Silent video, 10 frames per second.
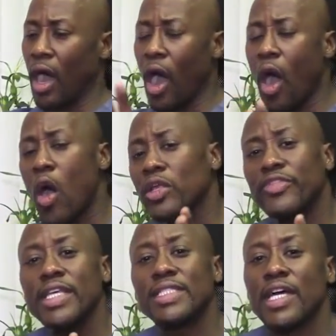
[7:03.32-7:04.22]
All
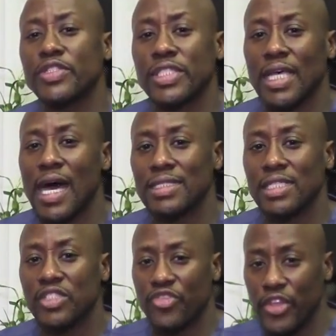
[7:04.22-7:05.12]
of these
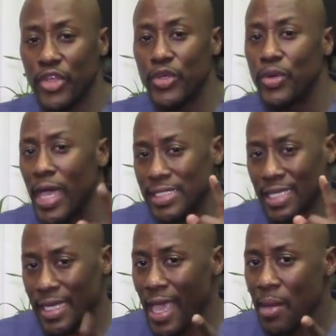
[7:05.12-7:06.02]
exercises for you as
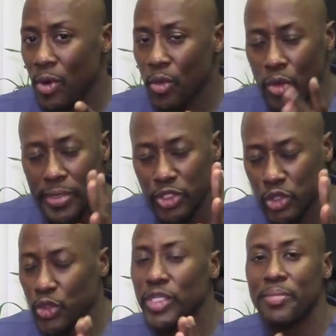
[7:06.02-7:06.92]
a gamer will be
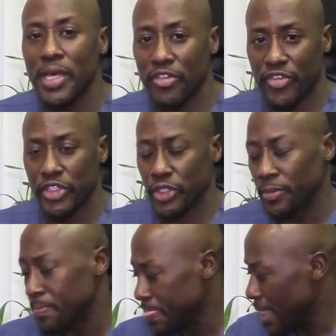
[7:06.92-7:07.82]
truly
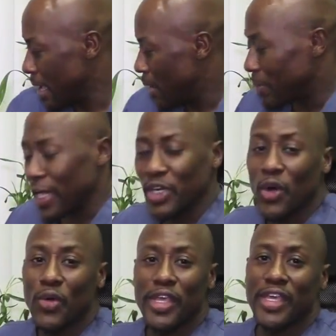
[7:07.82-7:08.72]
beneficial. My
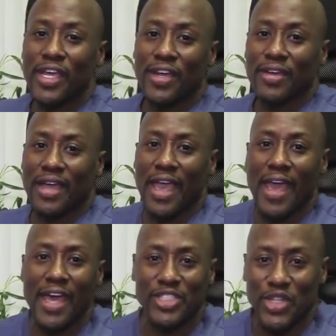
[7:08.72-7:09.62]
goal here
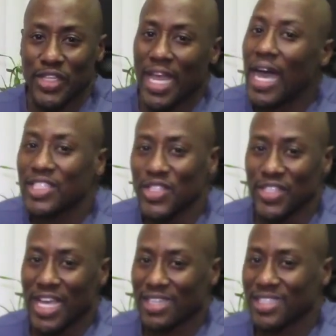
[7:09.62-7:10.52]
as your
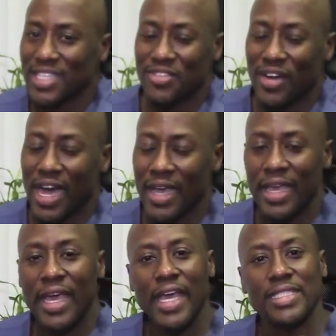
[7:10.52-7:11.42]
doctor, Dr. Levi,
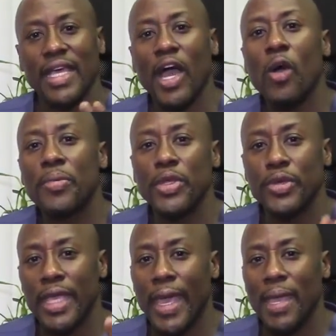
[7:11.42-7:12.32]
is to help
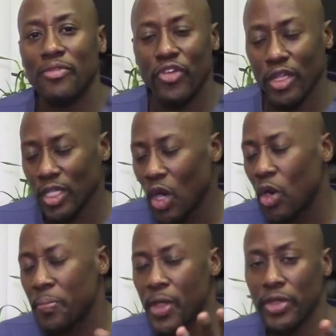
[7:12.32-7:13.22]
you game for a
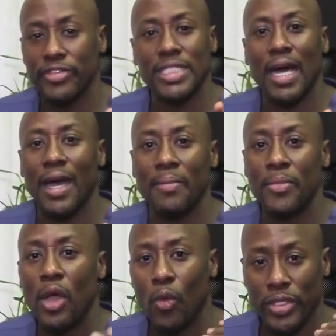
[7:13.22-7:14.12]
long period of
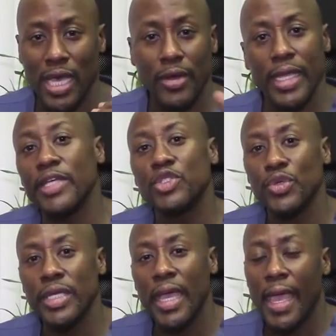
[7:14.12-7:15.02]
time without
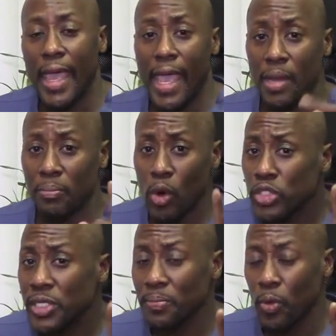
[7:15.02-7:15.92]
injury, and
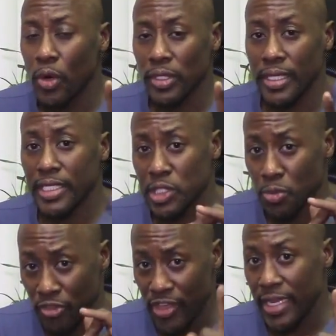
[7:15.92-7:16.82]
most importantly, to
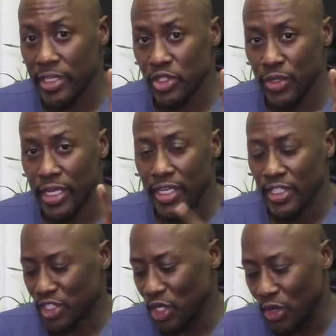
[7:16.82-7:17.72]
prevent injury.
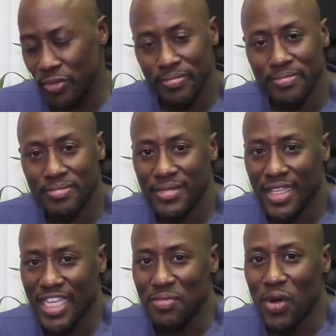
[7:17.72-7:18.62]
So,
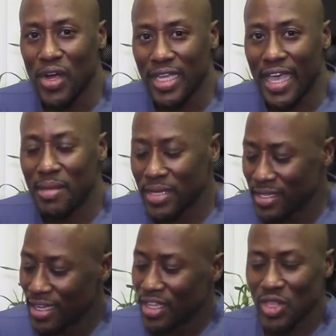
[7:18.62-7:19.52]
keep on
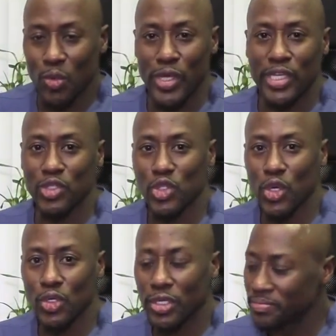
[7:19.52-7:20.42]
gaming. The Wii
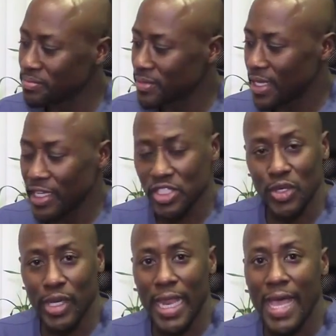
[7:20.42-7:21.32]
controller, it's a
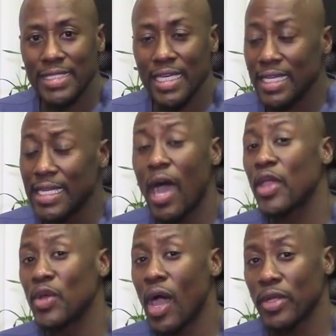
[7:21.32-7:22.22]
great asset. Now
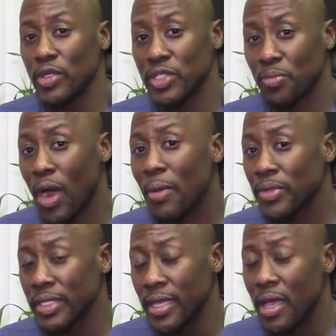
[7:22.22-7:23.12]
you know how to use it
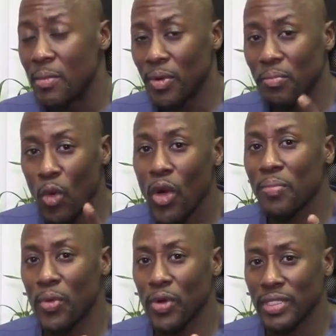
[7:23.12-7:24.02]
properly, but more
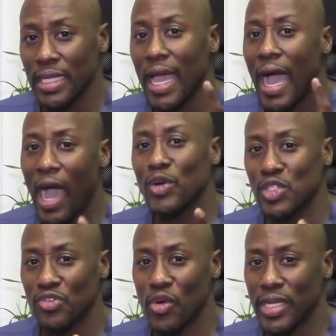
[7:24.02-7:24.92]
importantly, how
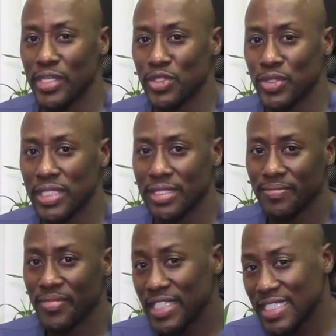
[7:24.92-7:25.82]
to avoid injuries.
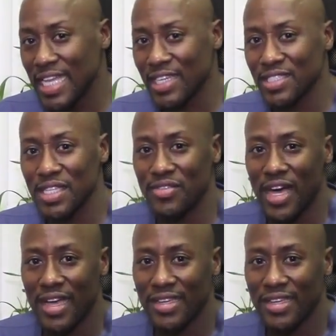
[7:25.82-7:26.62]
This is Dr. Levi.